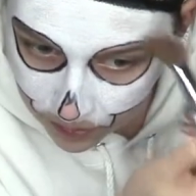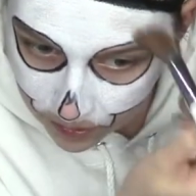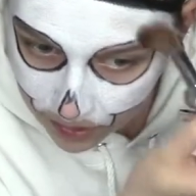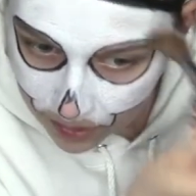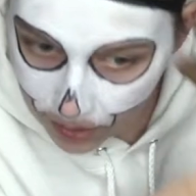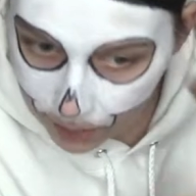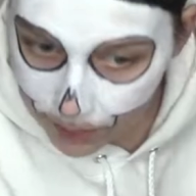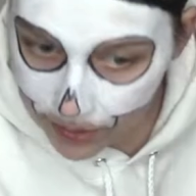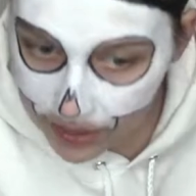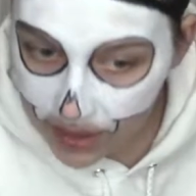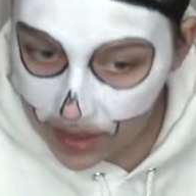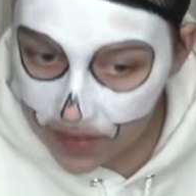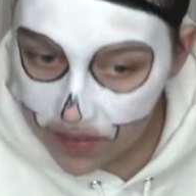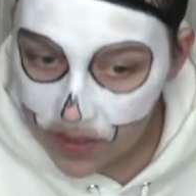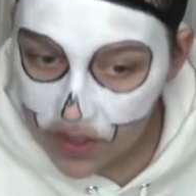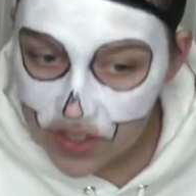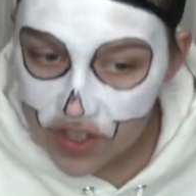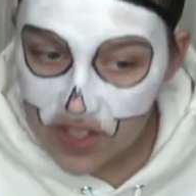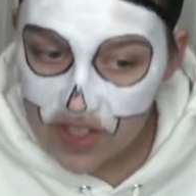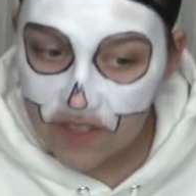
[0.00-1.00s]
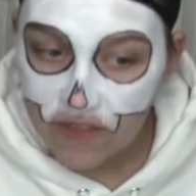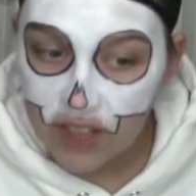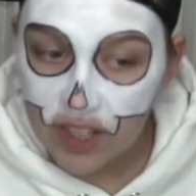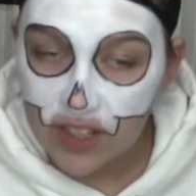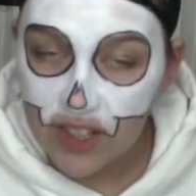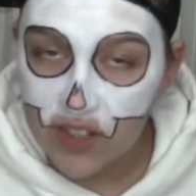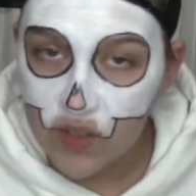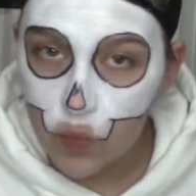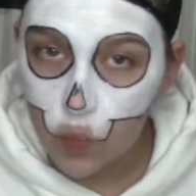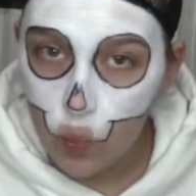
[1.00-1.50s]
And because it just doesn't feel
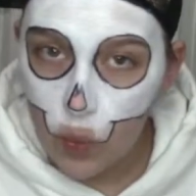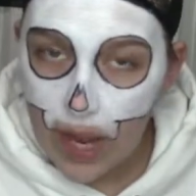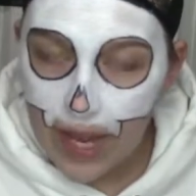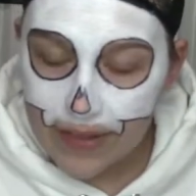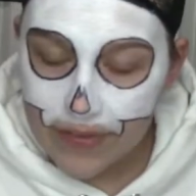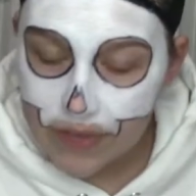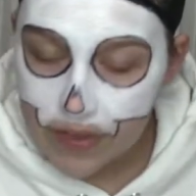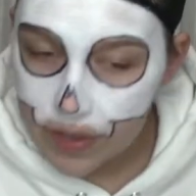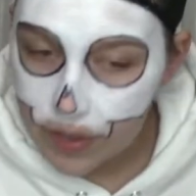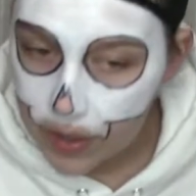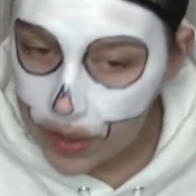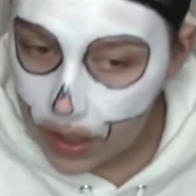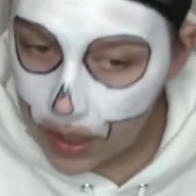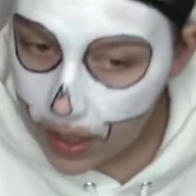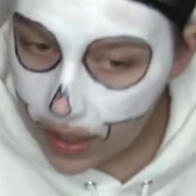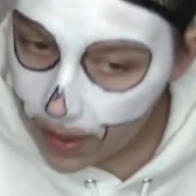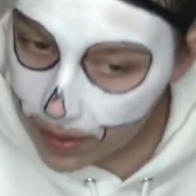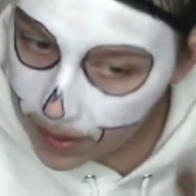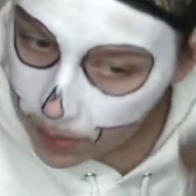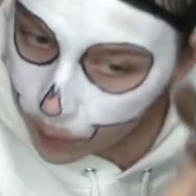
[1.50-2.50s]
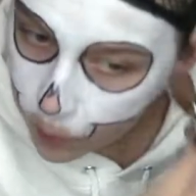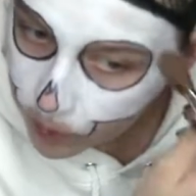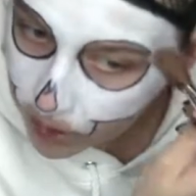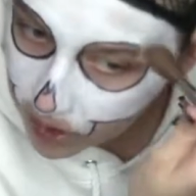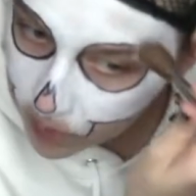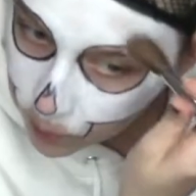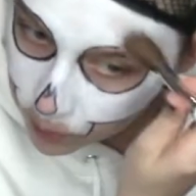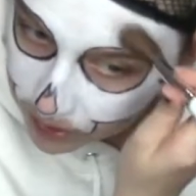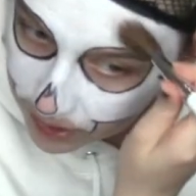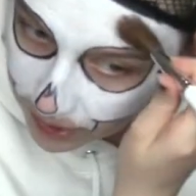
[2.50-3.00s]
as wet anymore,
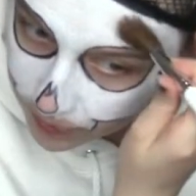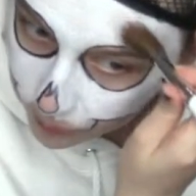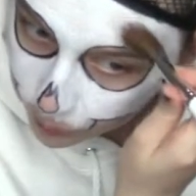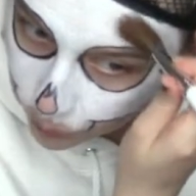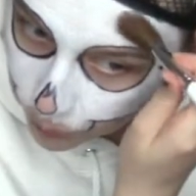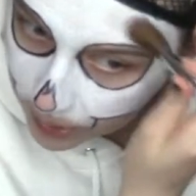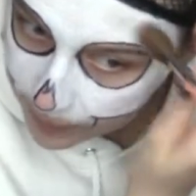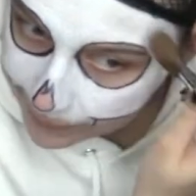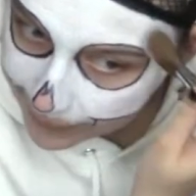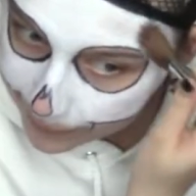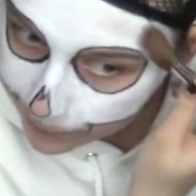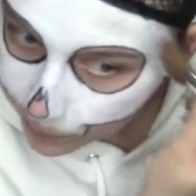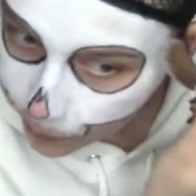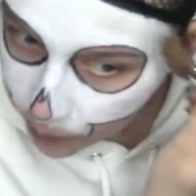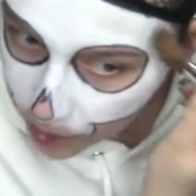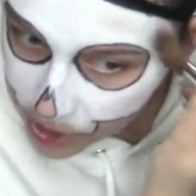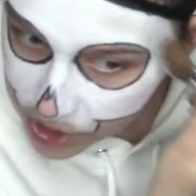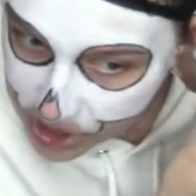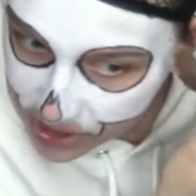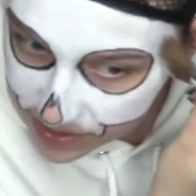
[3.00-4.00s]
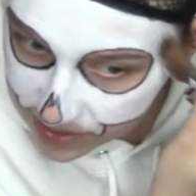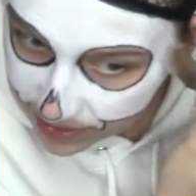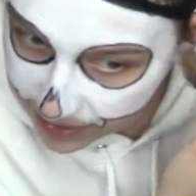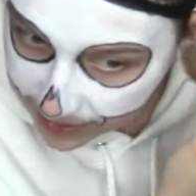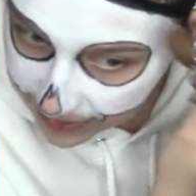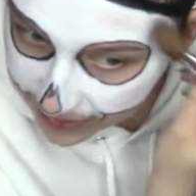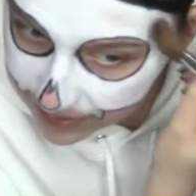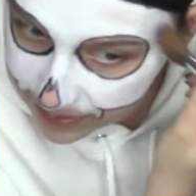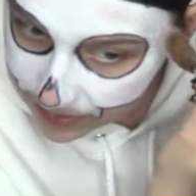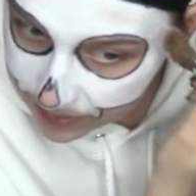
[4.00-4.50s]
that's when I wet my brushes
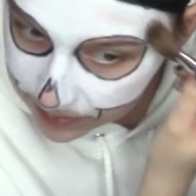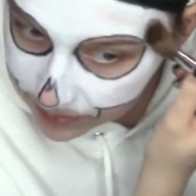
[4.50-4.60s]
again,